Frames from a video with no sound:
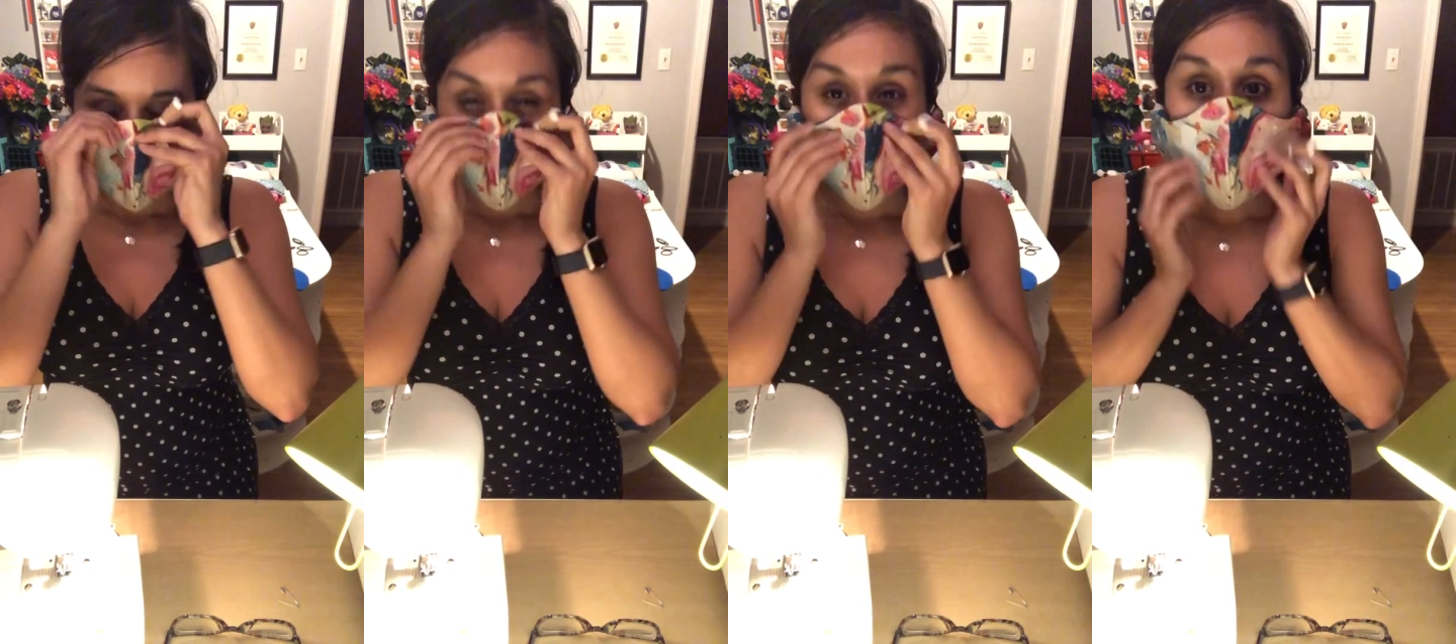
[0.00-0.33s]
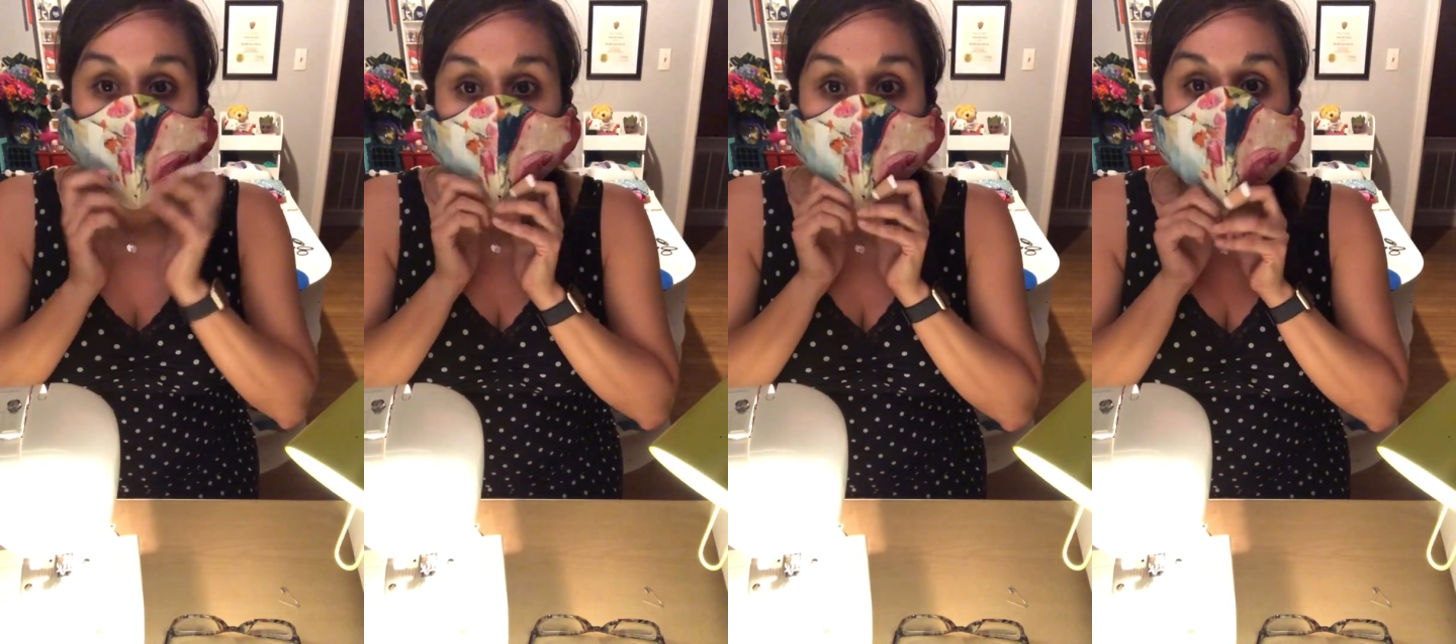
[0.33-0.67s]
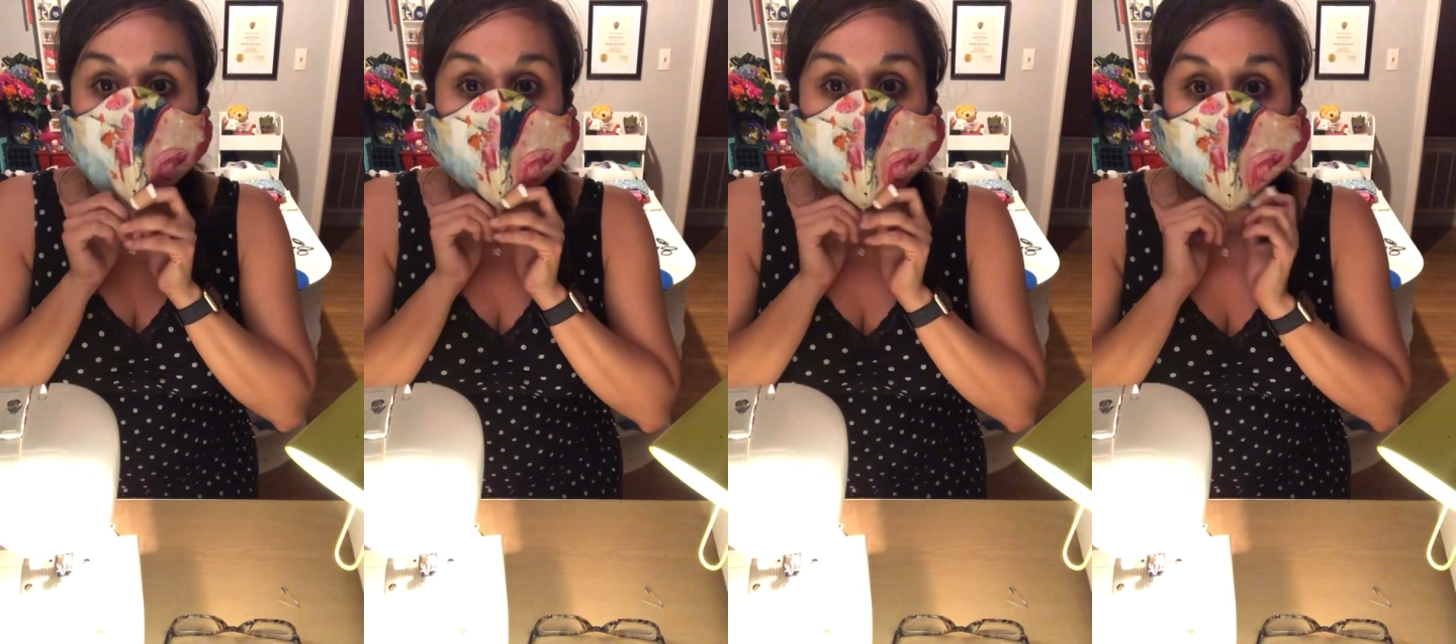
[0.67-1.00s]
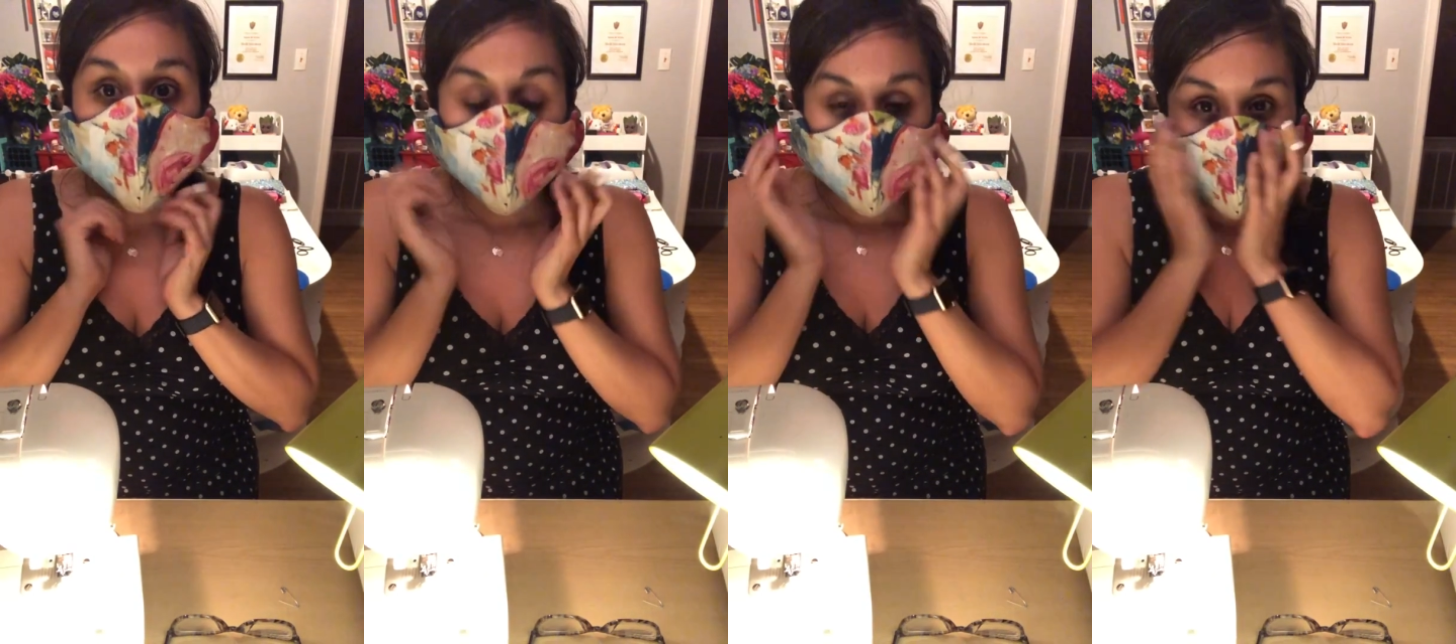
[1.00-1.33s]
Or
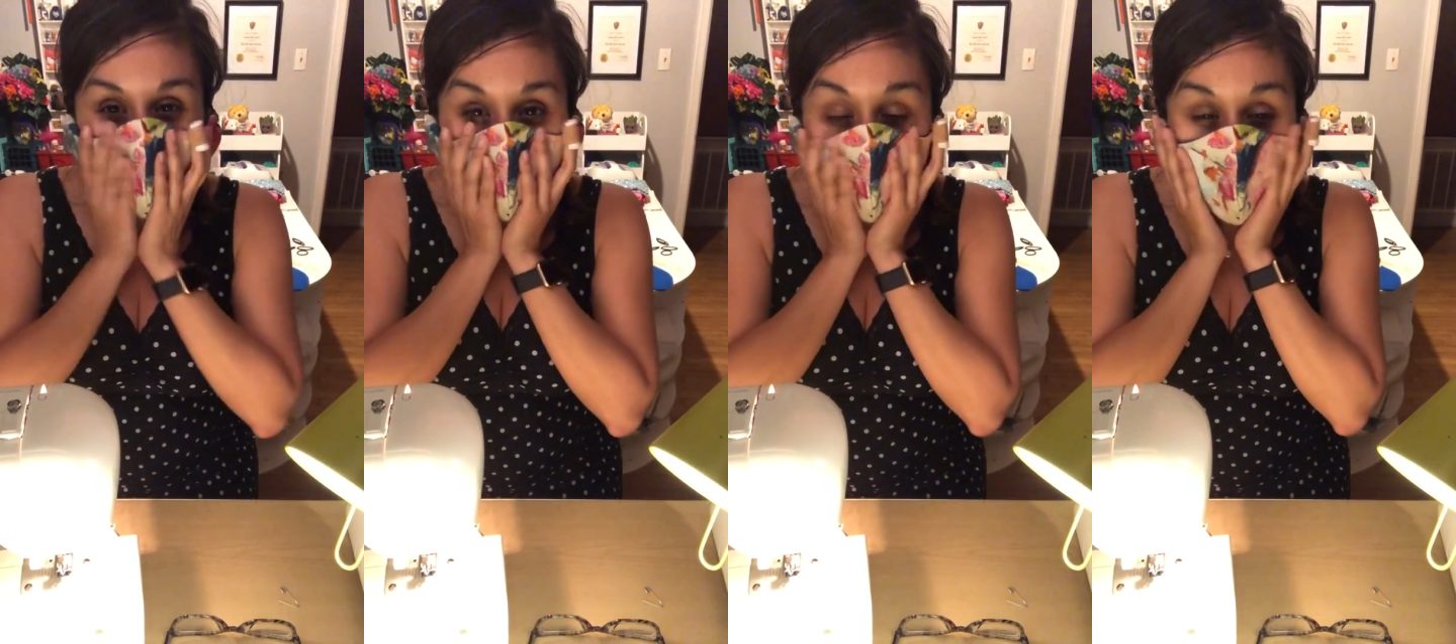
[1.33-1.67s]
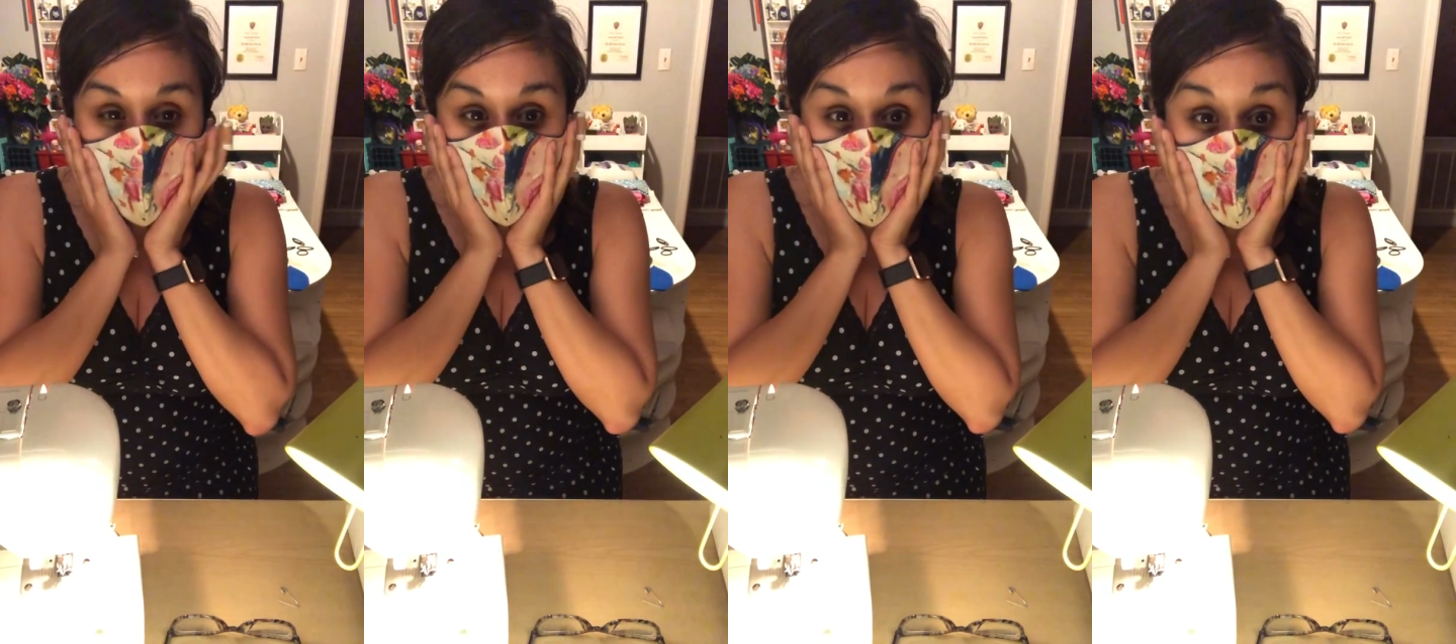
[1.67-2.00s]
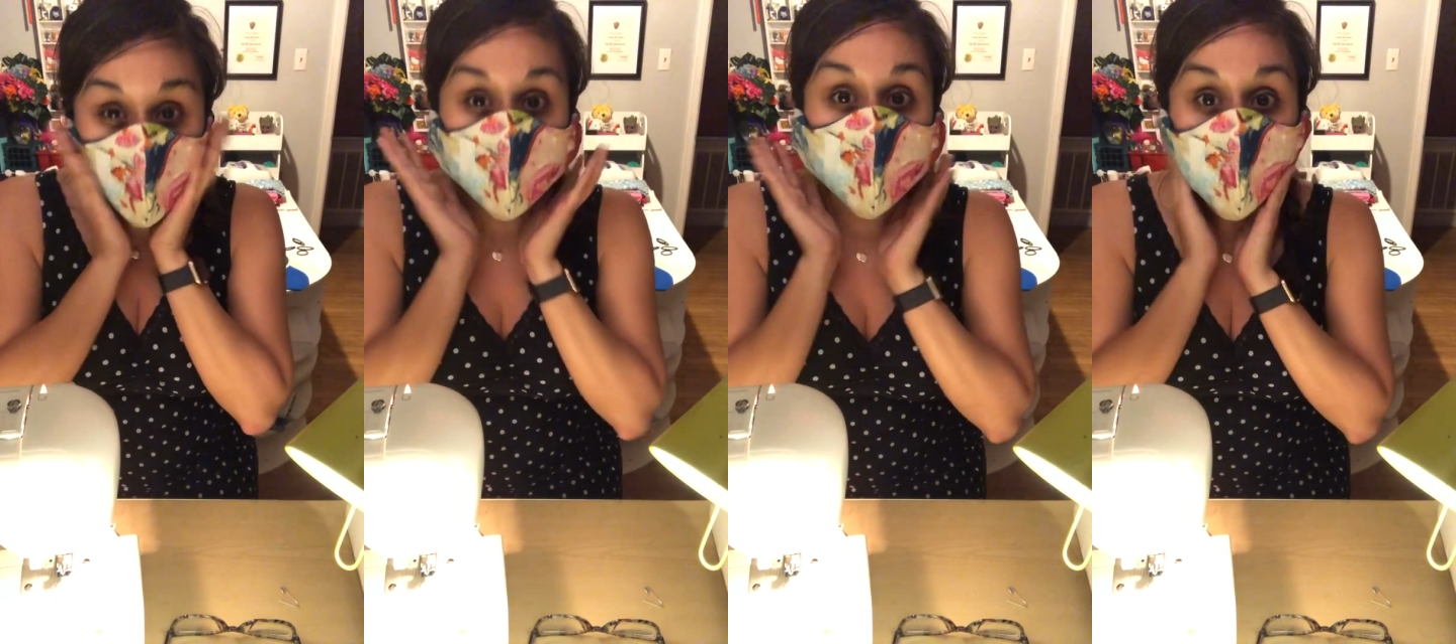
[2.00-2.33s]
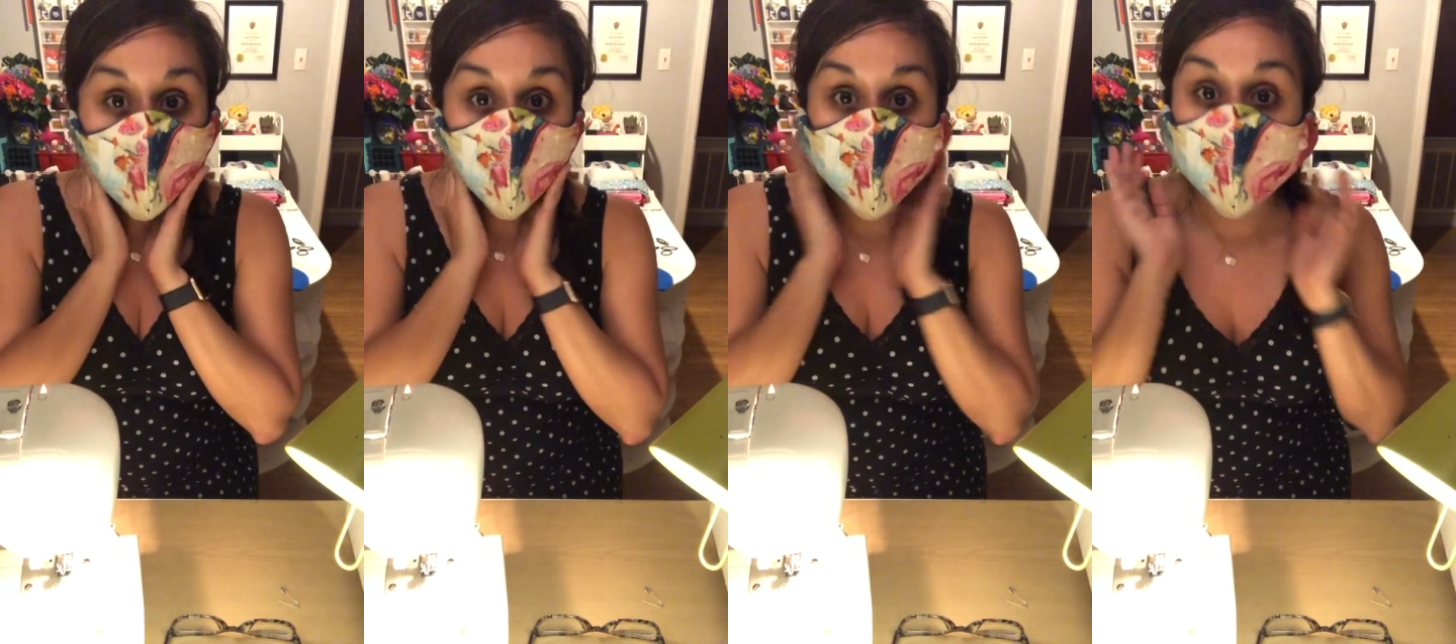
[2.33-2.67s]
if it's too tight,